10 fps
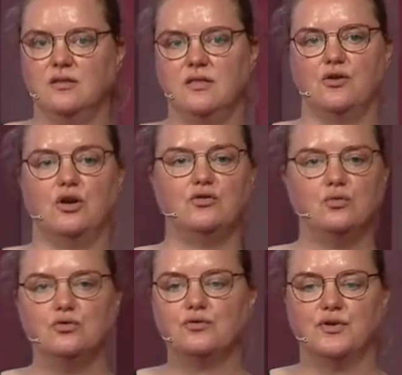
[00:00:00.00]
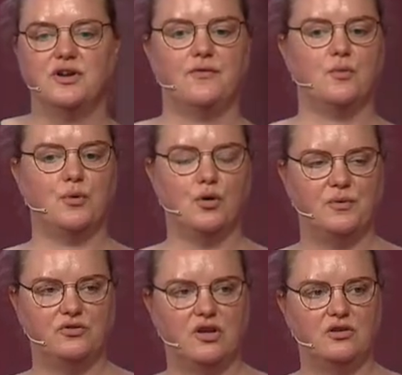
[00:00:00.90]
There are tools for different
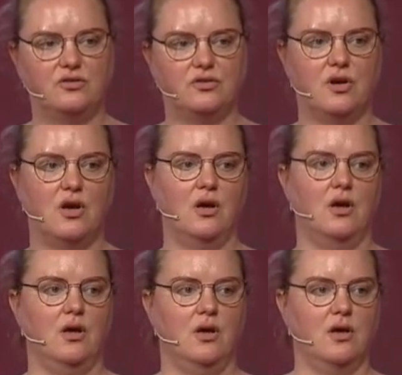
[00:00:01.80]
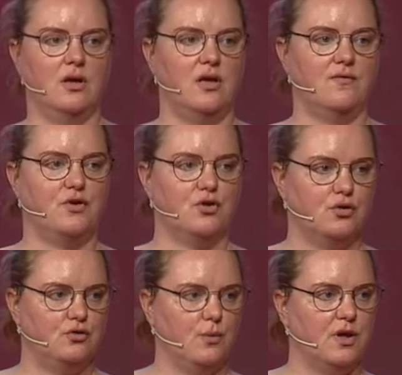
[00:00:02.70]
purposes. If you're
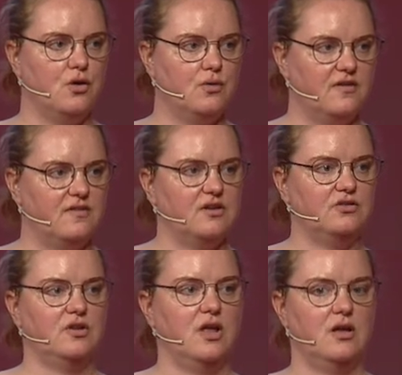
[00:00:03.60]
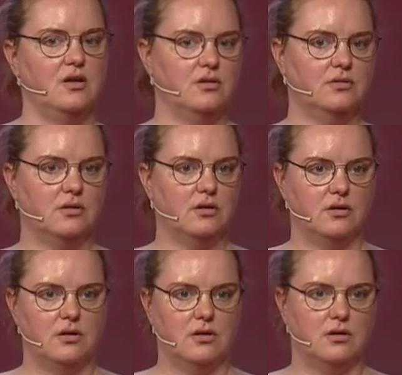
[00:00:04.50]
doing unit testing,
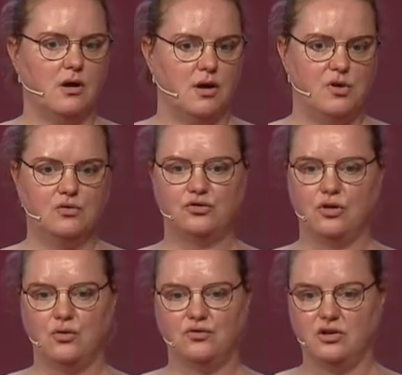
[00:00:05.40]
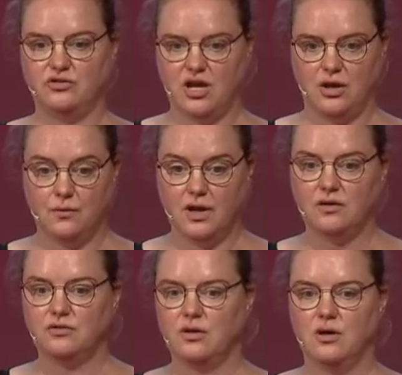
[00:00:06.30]
uh, I'm used to using
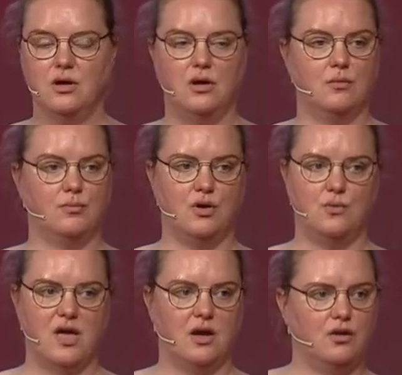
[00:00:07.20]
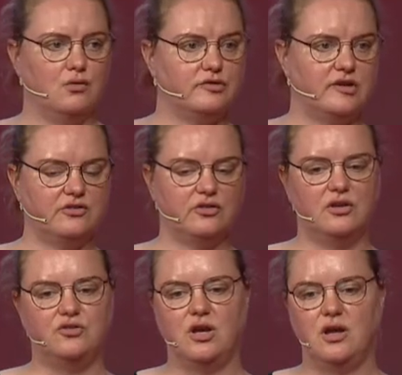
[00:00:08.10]
JUnit, but you can use
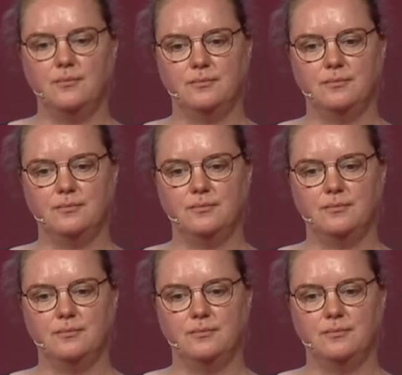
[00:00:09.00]
TestNG.